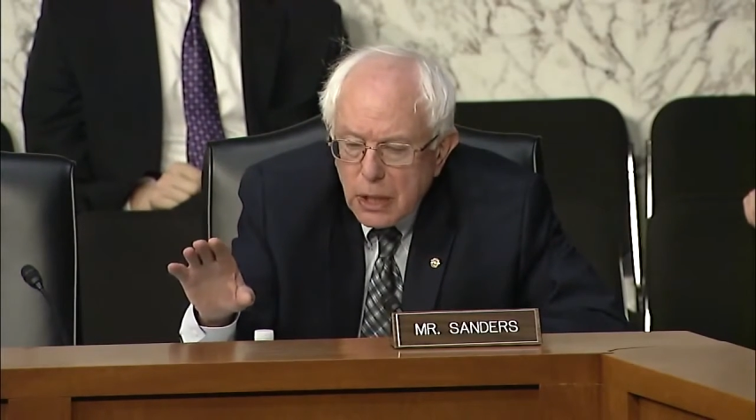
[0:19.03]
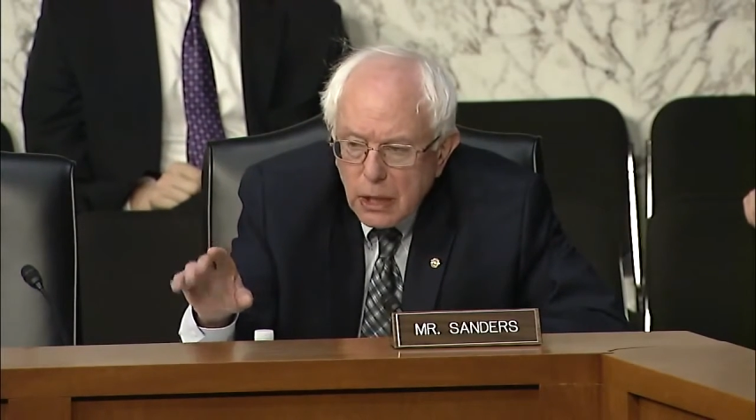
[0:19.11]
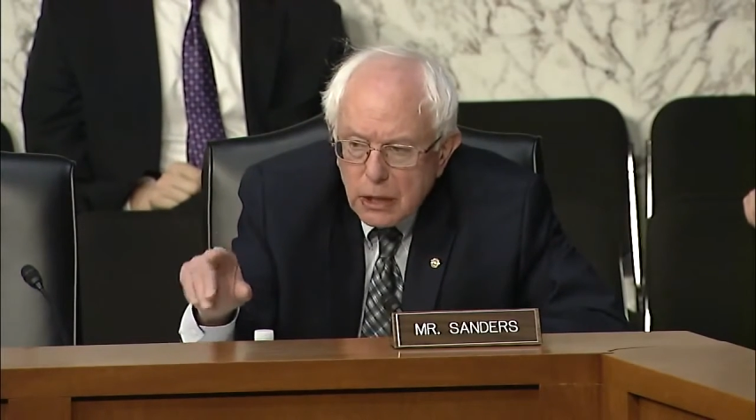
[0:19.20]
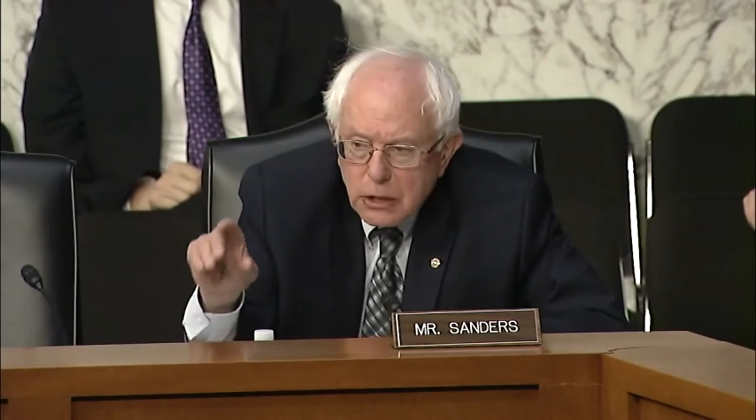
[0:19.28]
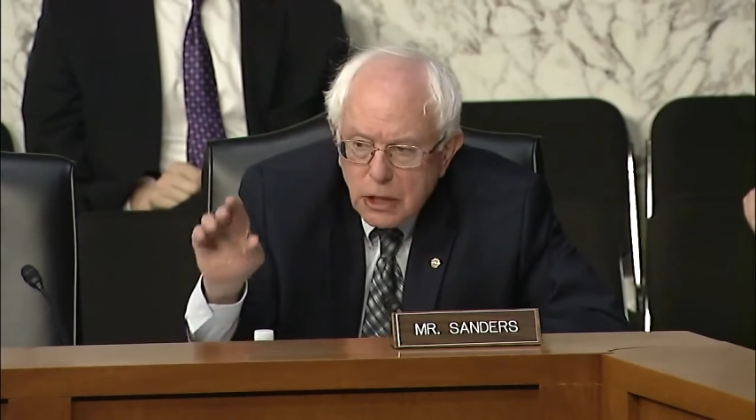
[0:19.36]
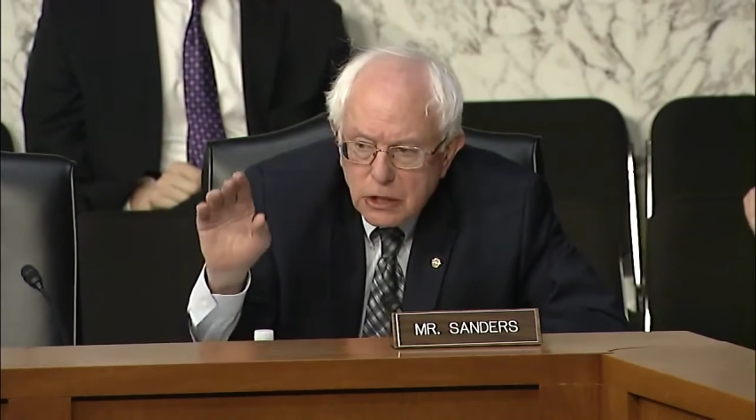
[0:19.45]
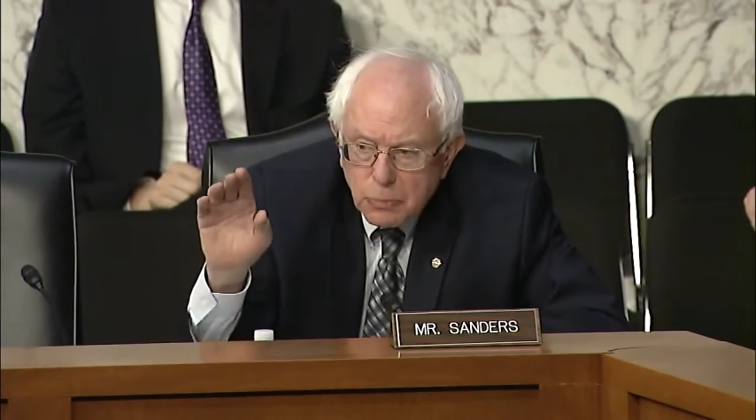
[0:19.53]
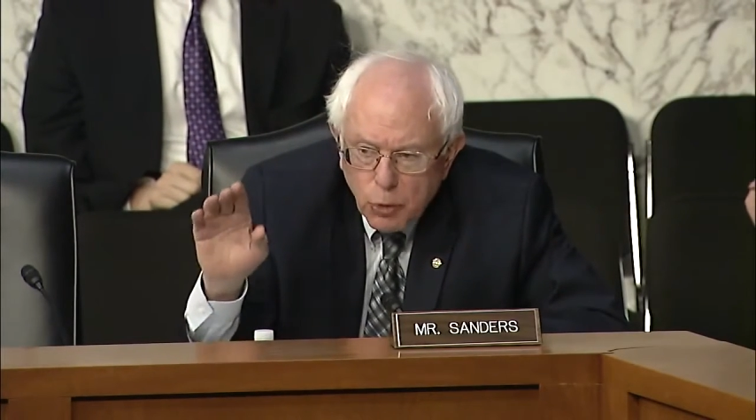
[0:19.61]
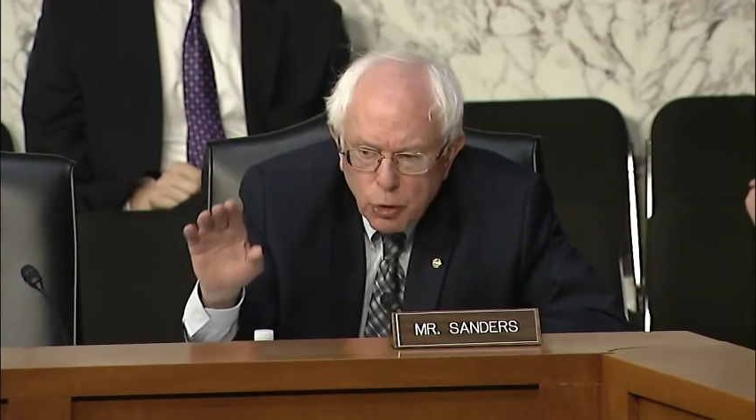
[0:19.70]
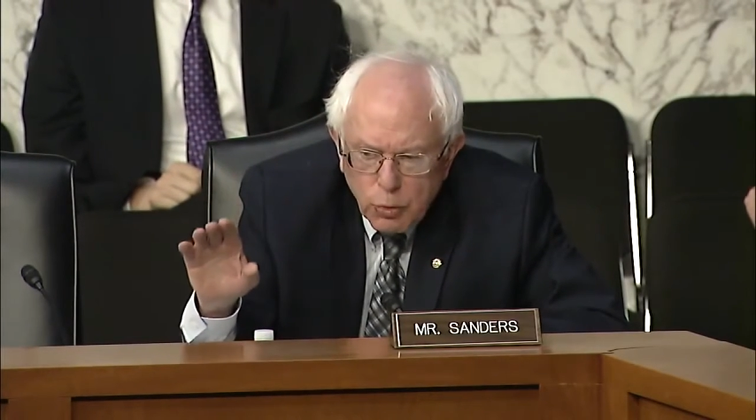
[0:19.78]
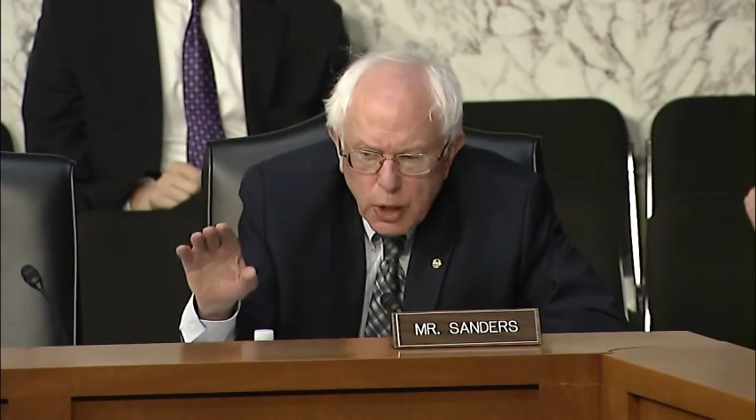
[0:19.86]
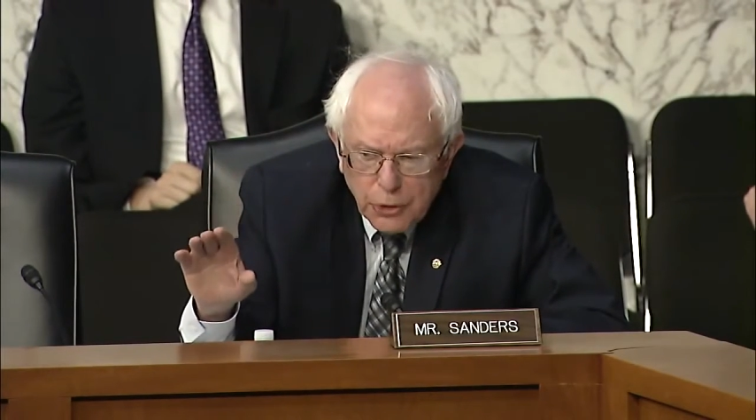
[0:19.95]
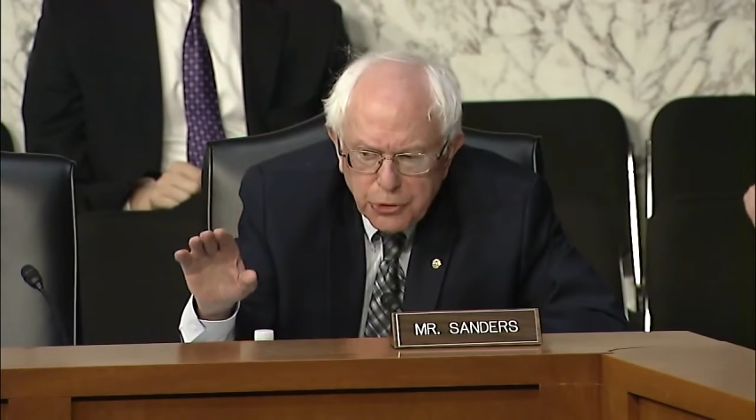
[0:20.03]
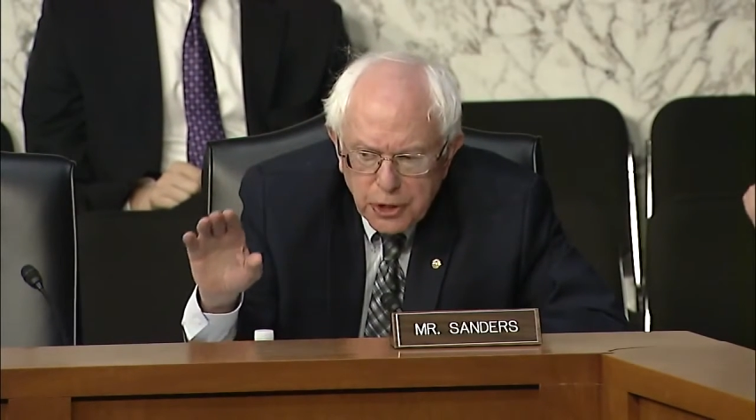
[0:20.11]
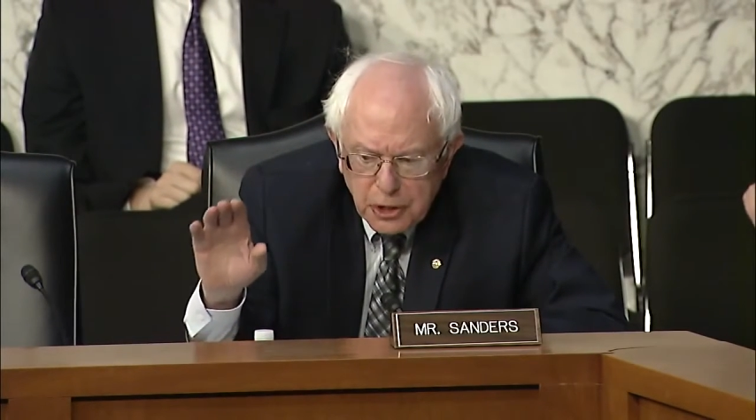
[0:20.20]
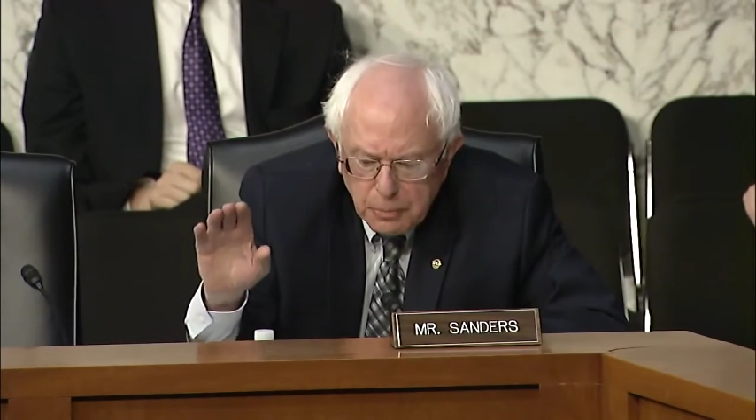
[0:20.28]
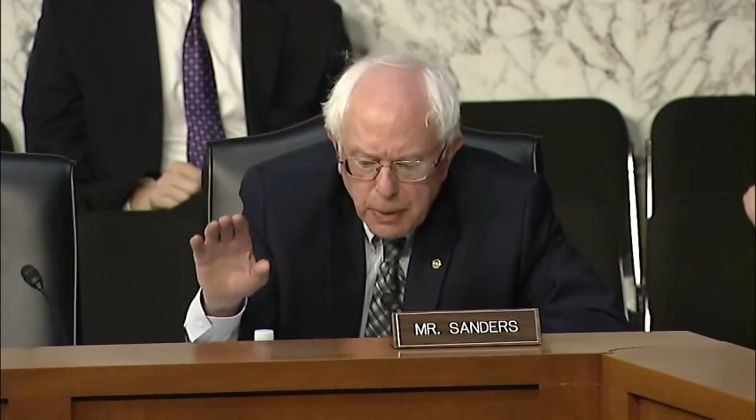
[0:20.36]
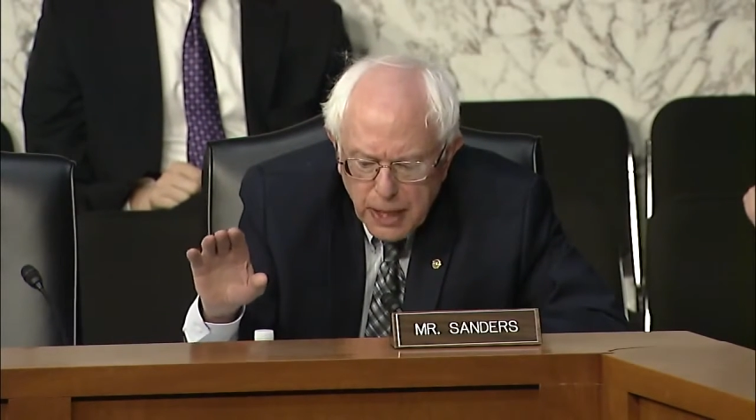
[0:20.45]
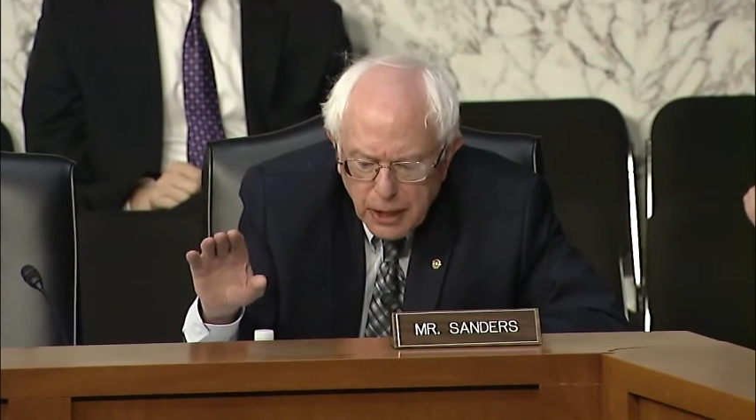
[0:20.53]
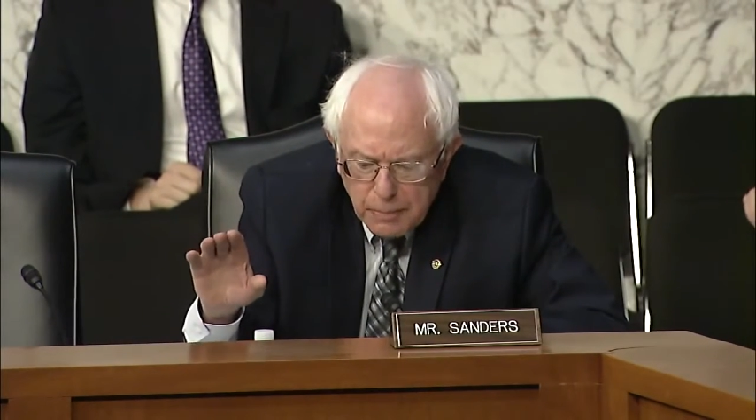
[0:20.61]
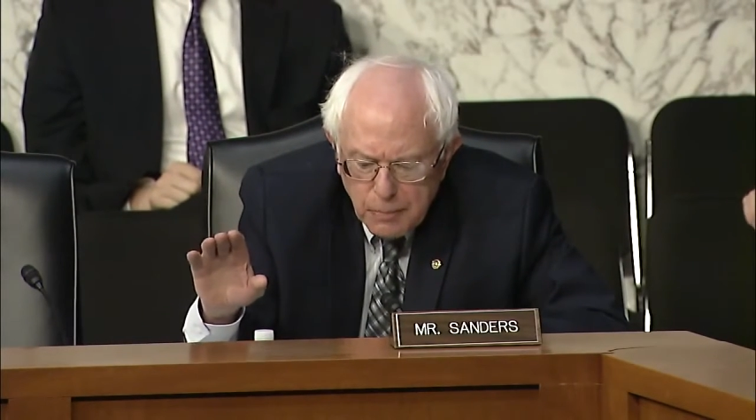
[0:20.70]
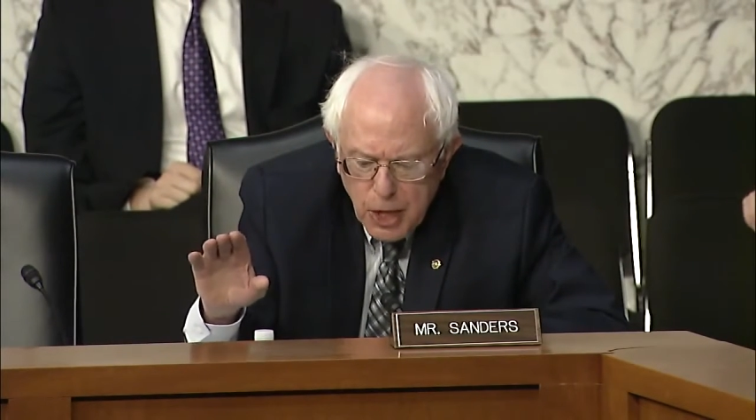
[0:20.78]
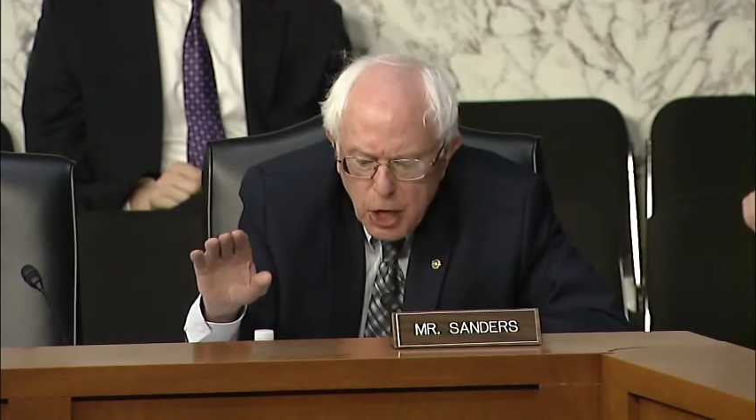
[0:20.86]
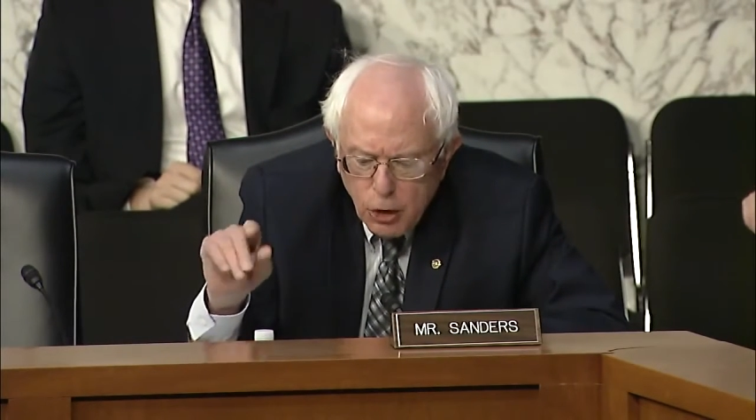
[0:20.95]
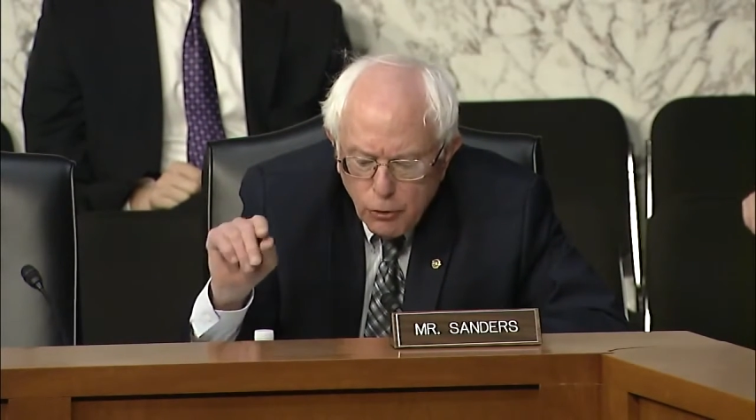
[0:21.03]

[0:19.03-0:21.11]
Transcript: That's more wealth than the bottom